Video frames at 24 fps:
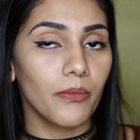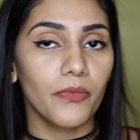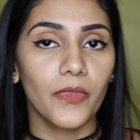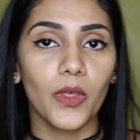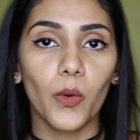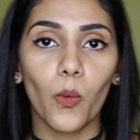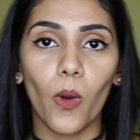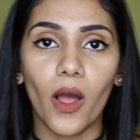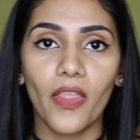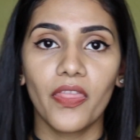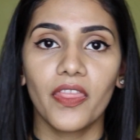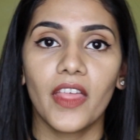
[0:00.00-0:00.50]
the
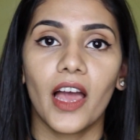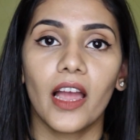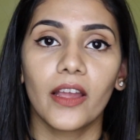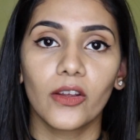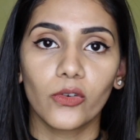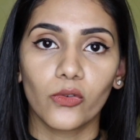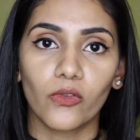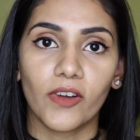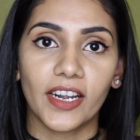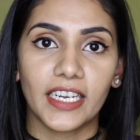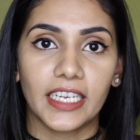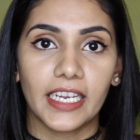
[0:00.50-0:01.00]
one that I
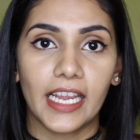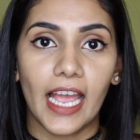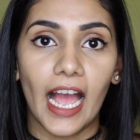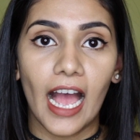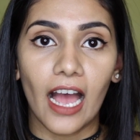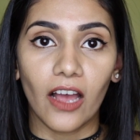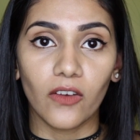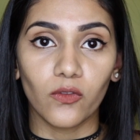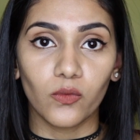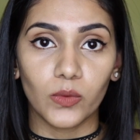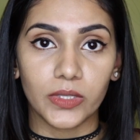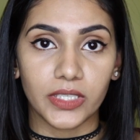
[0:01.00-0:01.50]
already
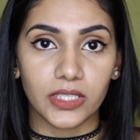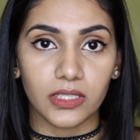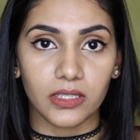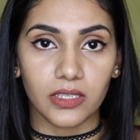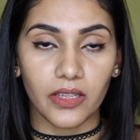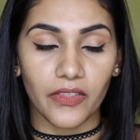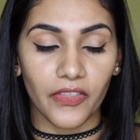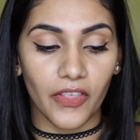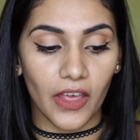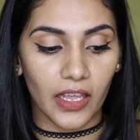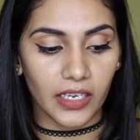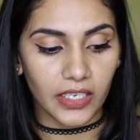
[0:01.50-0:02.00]
have, which is the
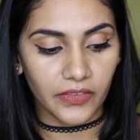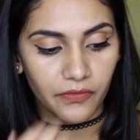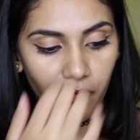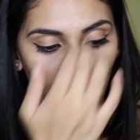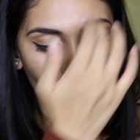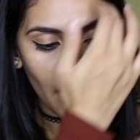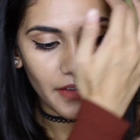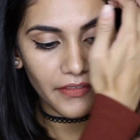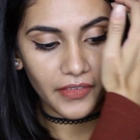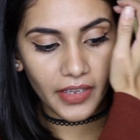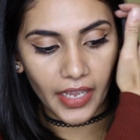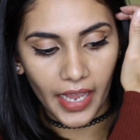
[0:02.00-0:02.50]

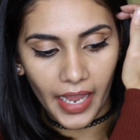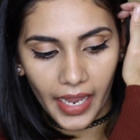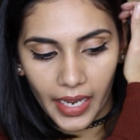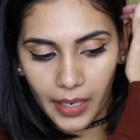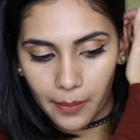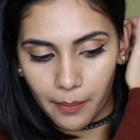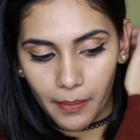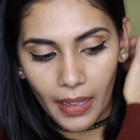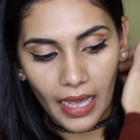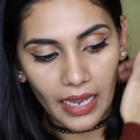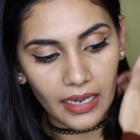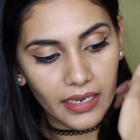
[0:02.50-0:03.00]

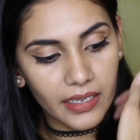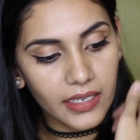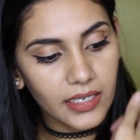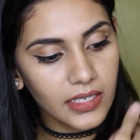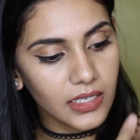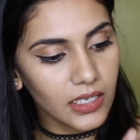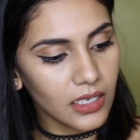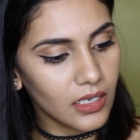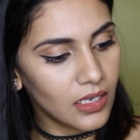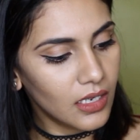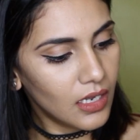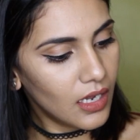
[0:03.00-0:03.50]
35K
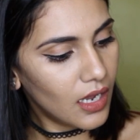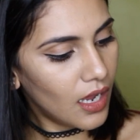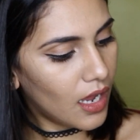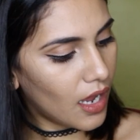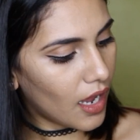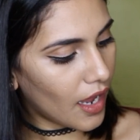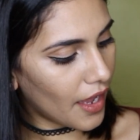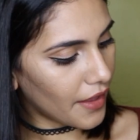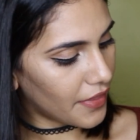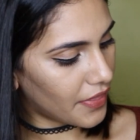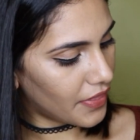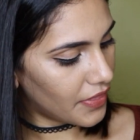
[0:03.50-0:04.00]
palette.
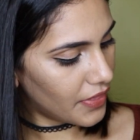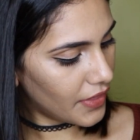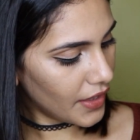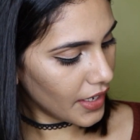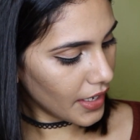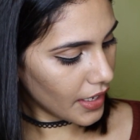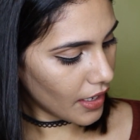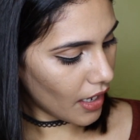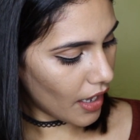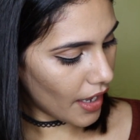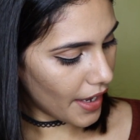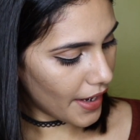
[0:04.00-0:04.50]
I
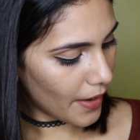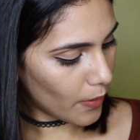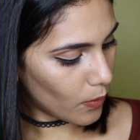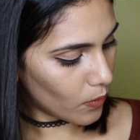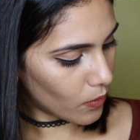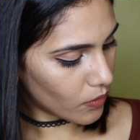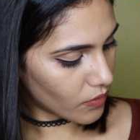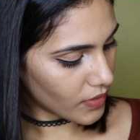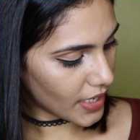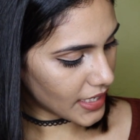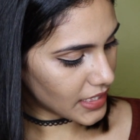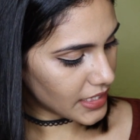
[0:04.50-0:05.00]
think I
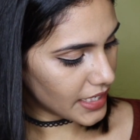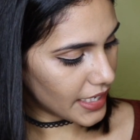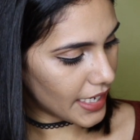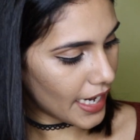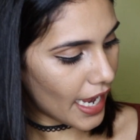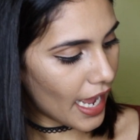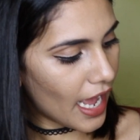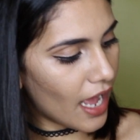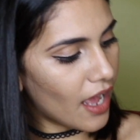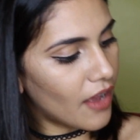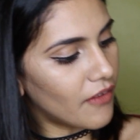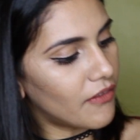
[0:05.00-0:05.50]
already
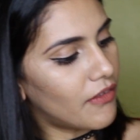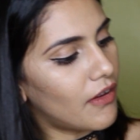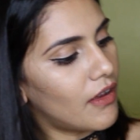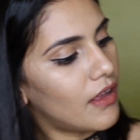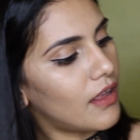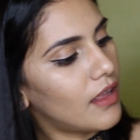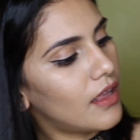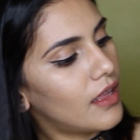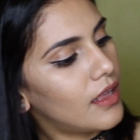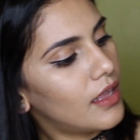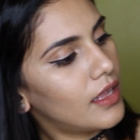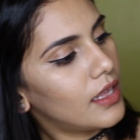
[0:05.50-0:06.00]
have
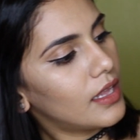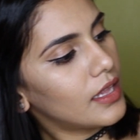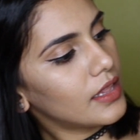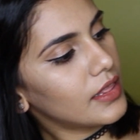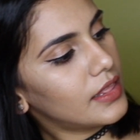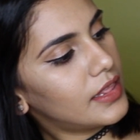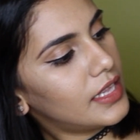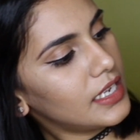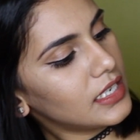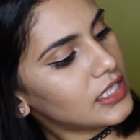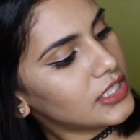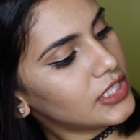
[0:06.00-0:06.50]

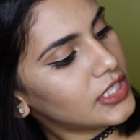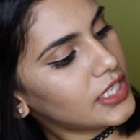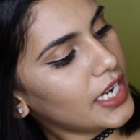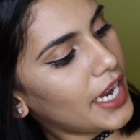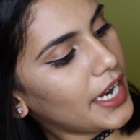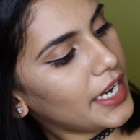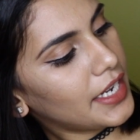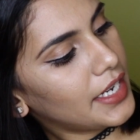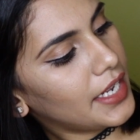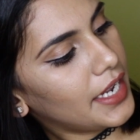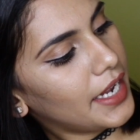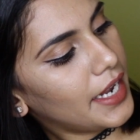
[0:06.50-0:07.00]
this
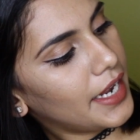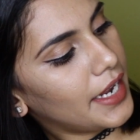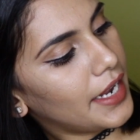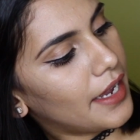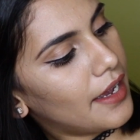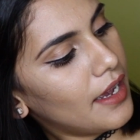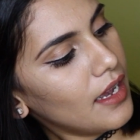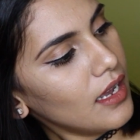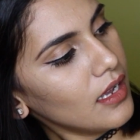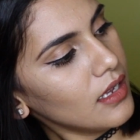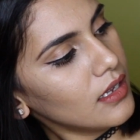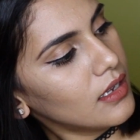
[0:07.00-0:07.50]
shade
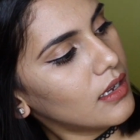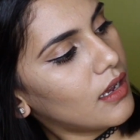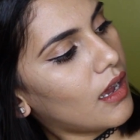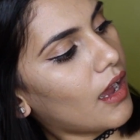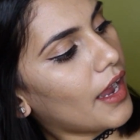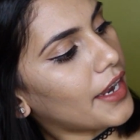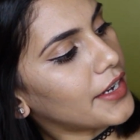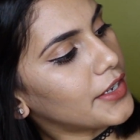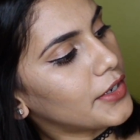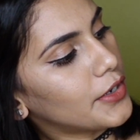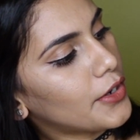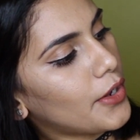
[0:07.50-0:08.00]
here.
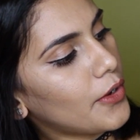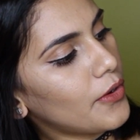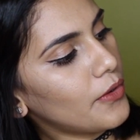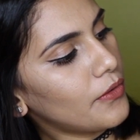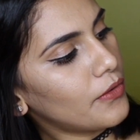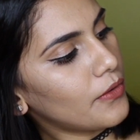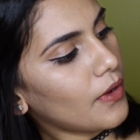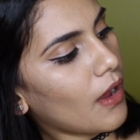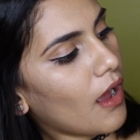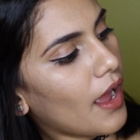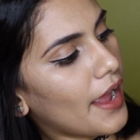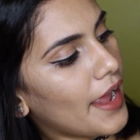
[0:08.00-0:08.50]
I know
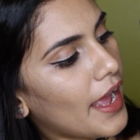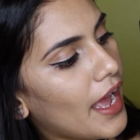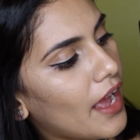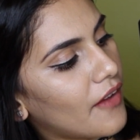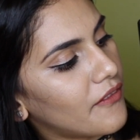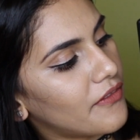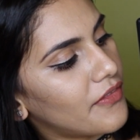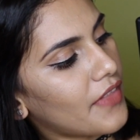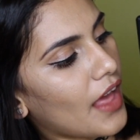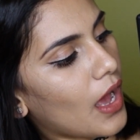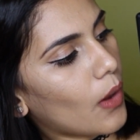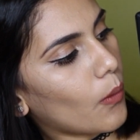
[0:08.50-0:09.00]
I
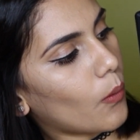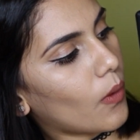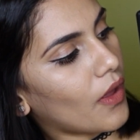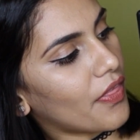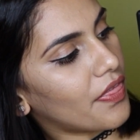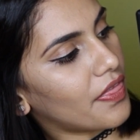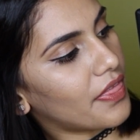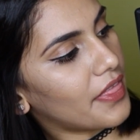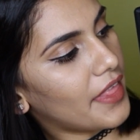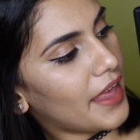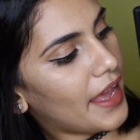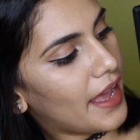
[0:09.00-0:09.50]
have that
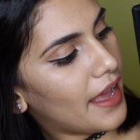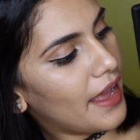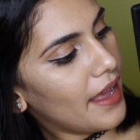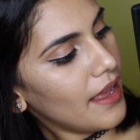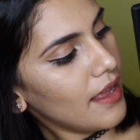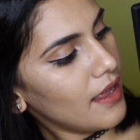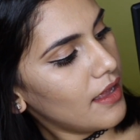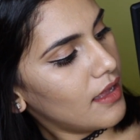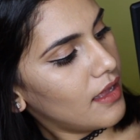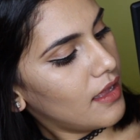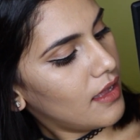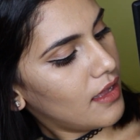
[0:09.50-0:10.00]
one
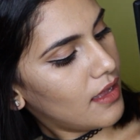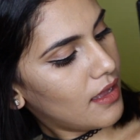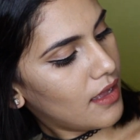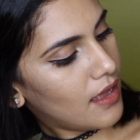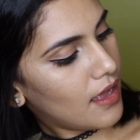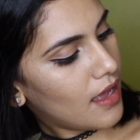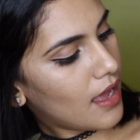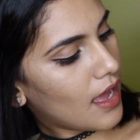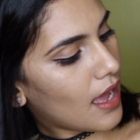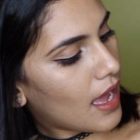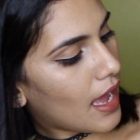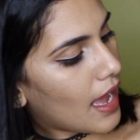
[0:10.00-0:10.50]
there,
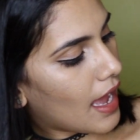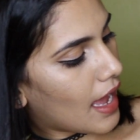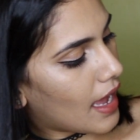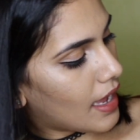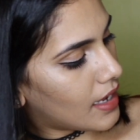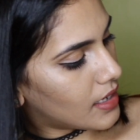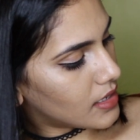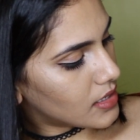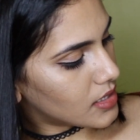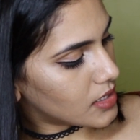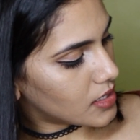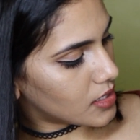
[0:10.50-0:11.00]

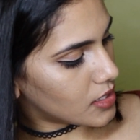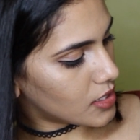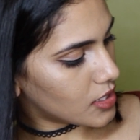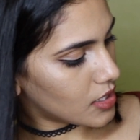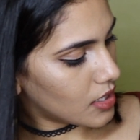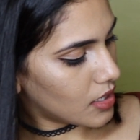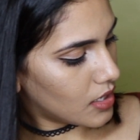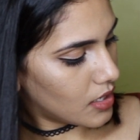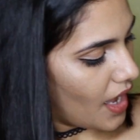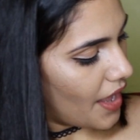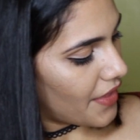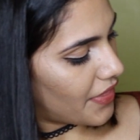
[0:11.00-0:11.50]
and
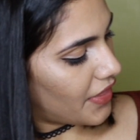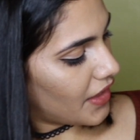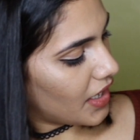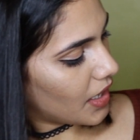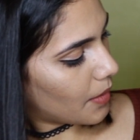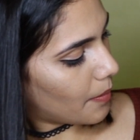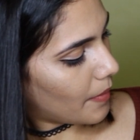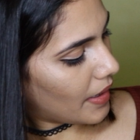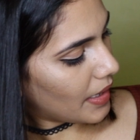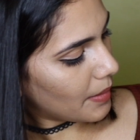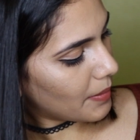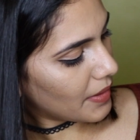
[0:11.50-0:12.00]
I think
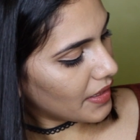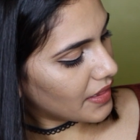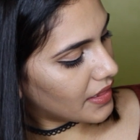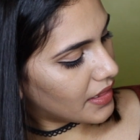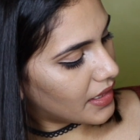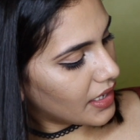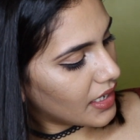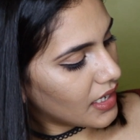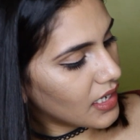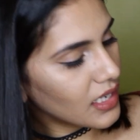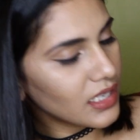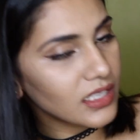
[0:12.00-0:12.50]
maybe
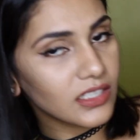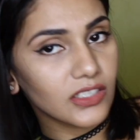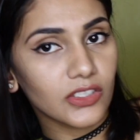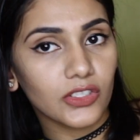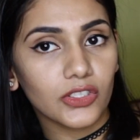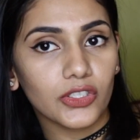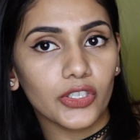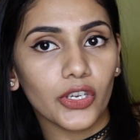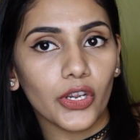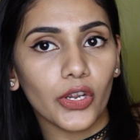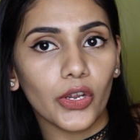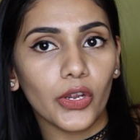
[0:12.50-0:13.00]
these
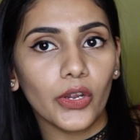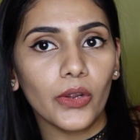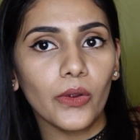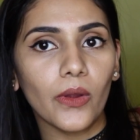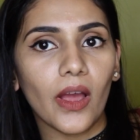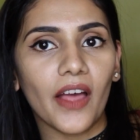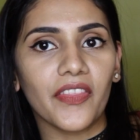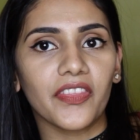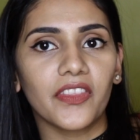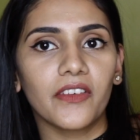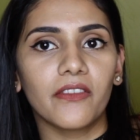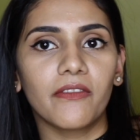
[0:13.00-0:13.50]
two
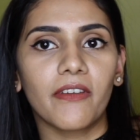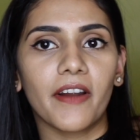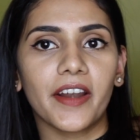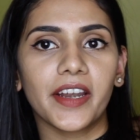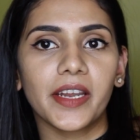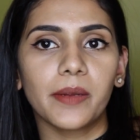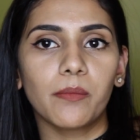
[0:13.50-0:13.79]
at the very